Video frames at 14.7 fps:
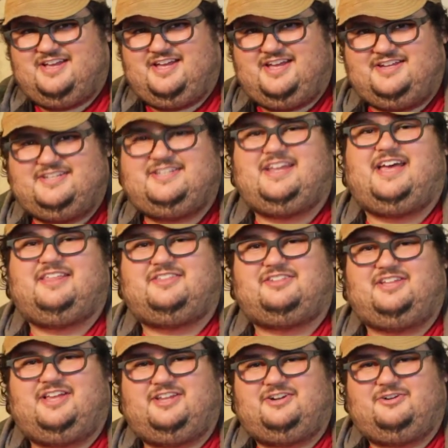a death
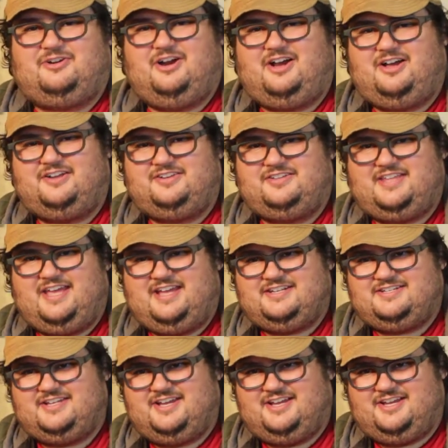later on
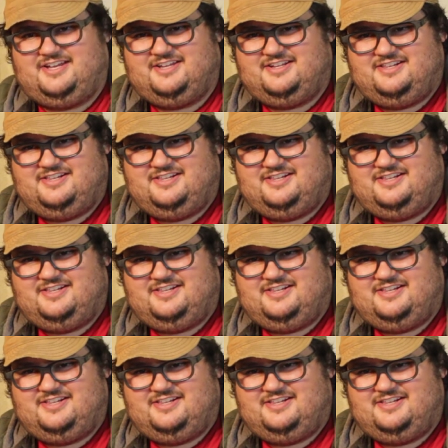that uh,